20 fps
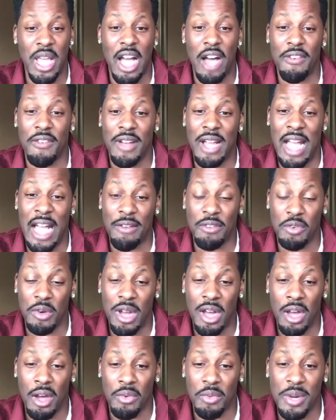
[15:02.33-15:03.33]

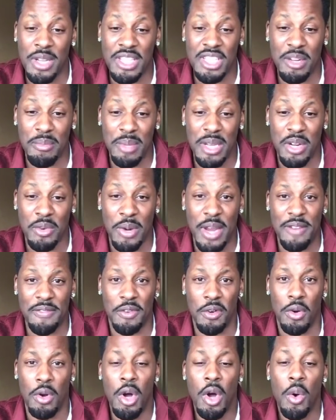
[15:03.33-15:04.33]
have a reason to be
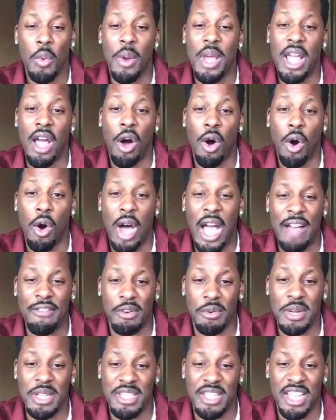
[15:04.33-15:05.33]
grateful. We all
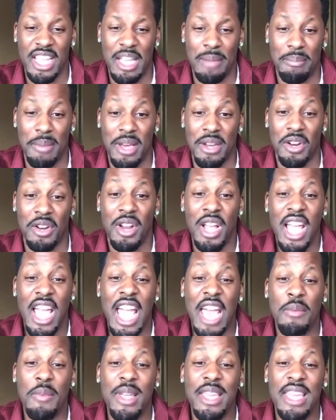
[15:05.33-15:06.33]
have a reason to get
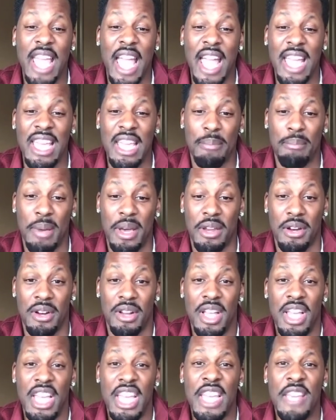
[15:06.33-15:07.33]
better, and we can get
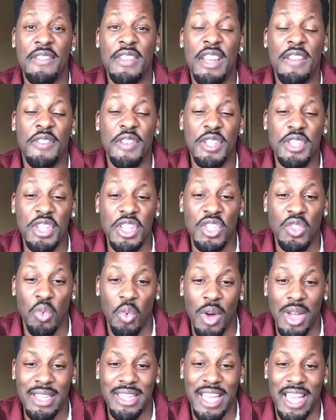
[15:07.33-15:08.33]
better, even if it's
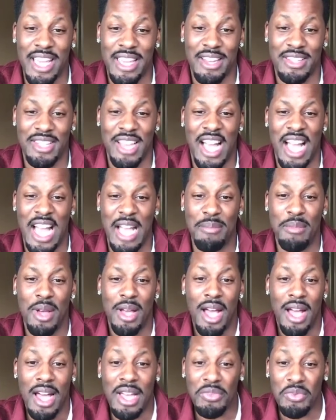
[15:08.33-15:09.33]
just one day at a
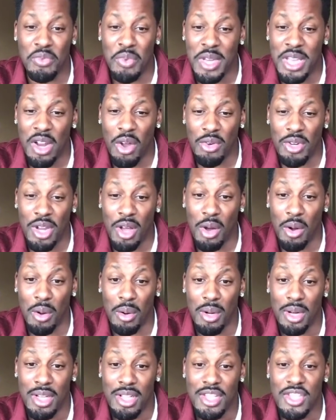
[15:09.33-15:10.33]
time. We don't
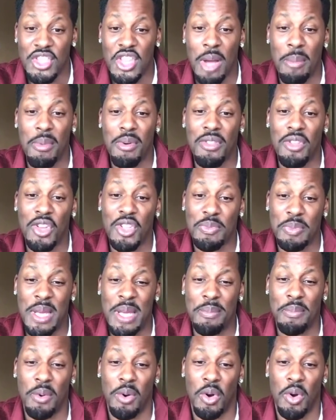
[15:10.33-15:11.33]
know. Some of
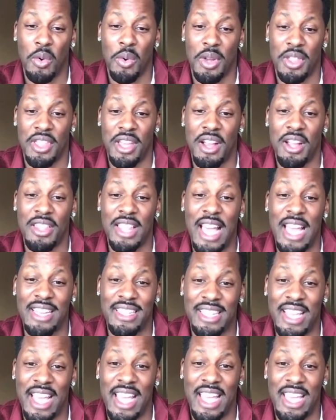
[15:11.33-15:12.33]
those people who were there
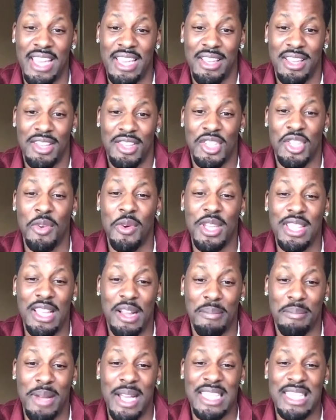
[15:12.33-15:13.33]
that day
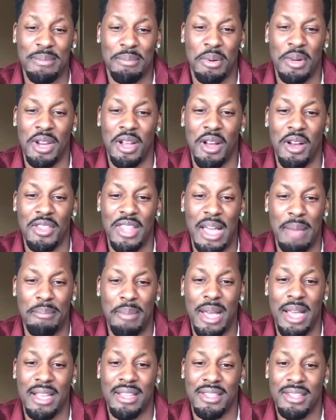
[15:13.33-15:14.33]
doing their best and putting on
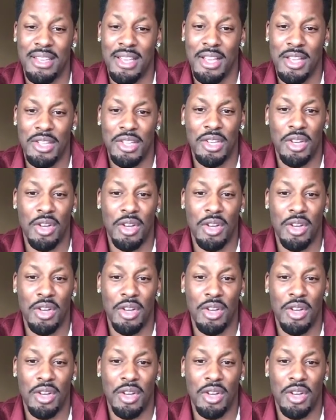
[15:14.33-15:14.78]
that best,